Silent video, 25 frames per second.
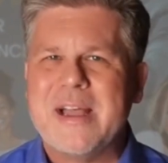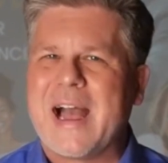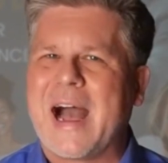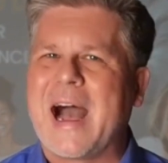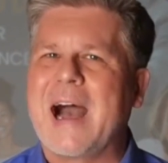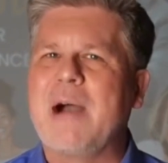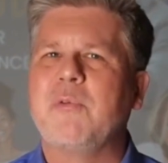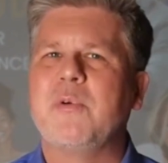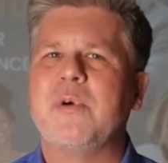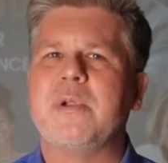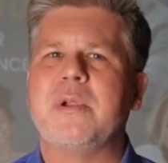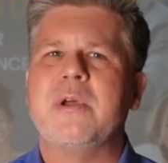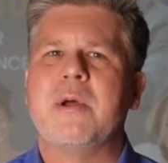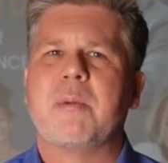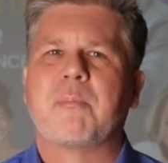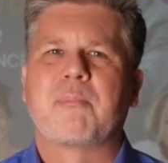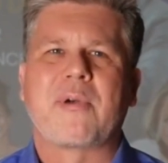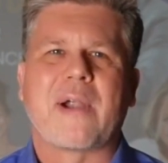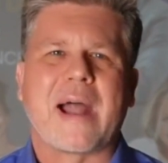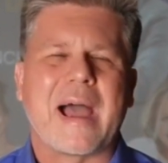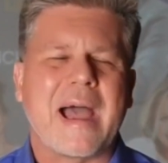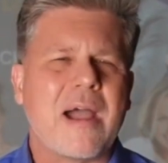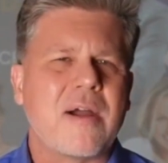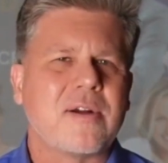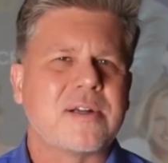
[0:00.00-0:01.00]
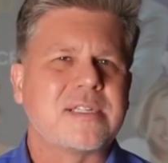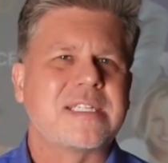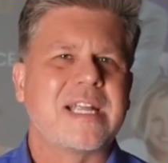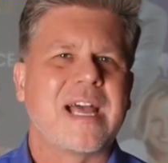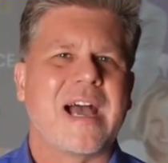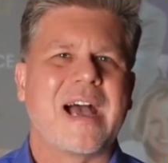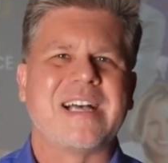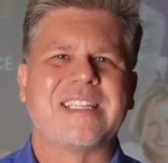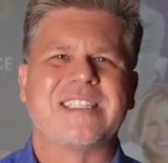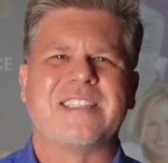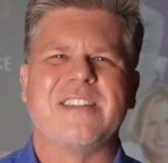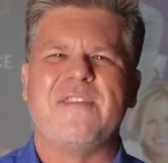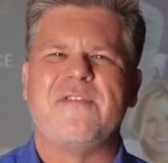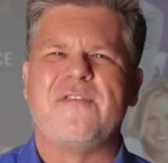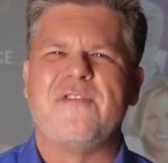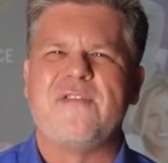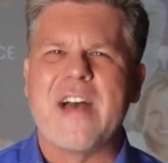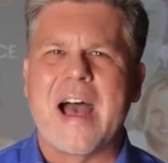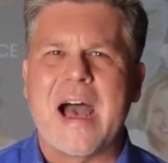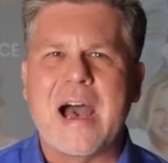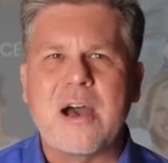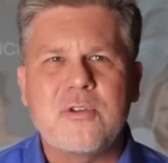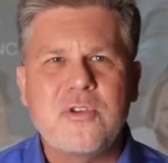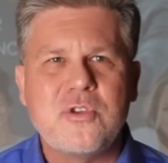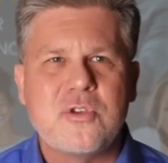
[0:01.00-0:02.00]
I would prioritize and
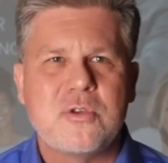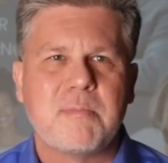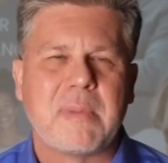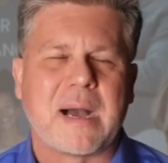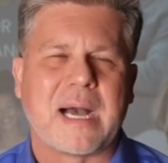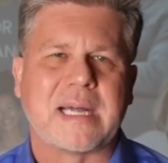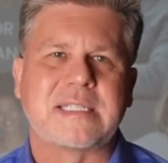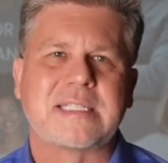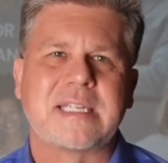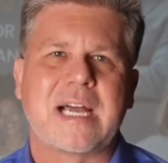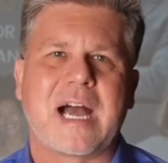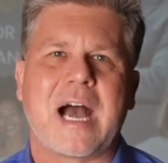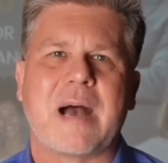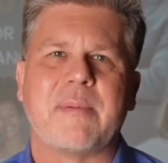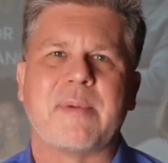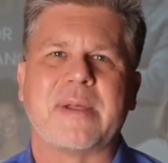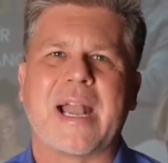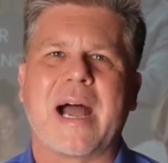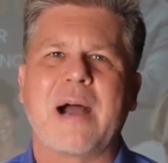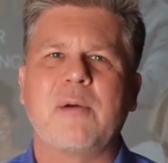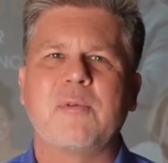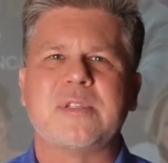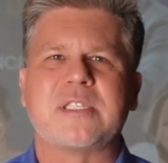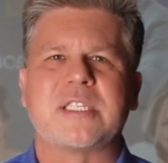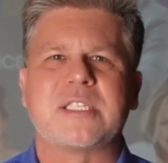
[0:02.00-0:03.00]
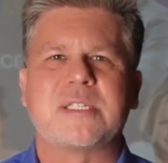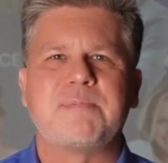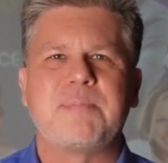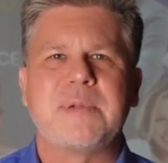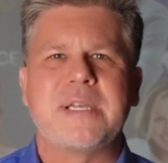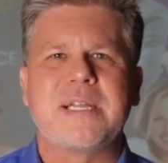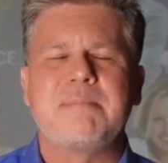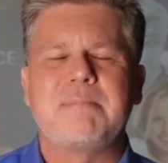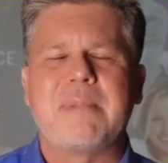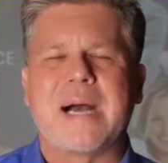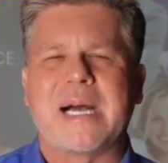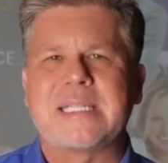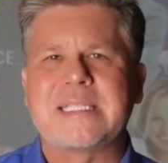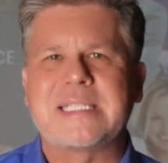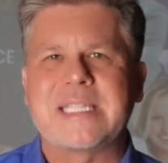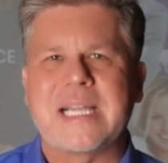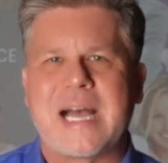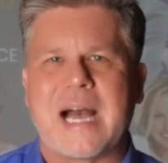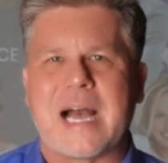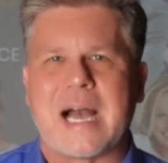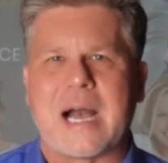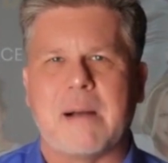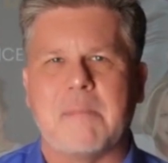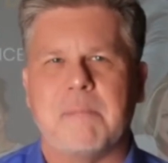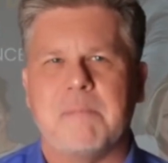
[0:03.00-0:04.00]
value my time, and I would spend my
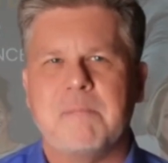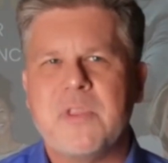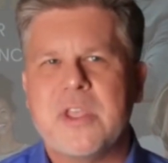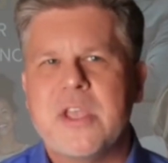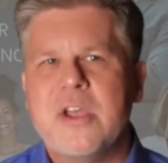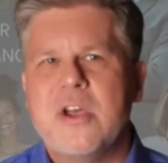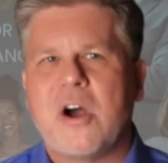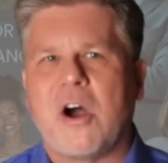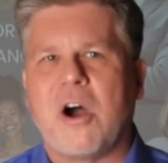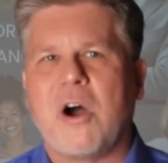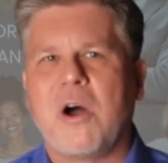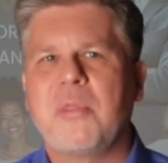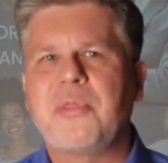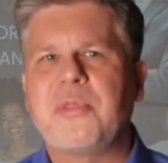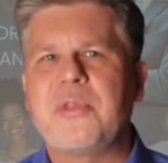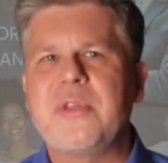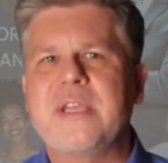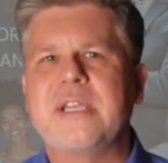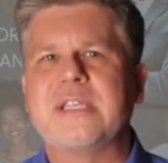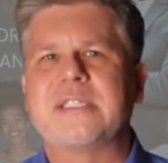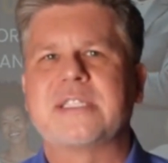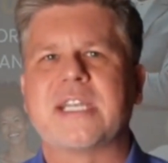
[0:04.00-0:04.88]
time on things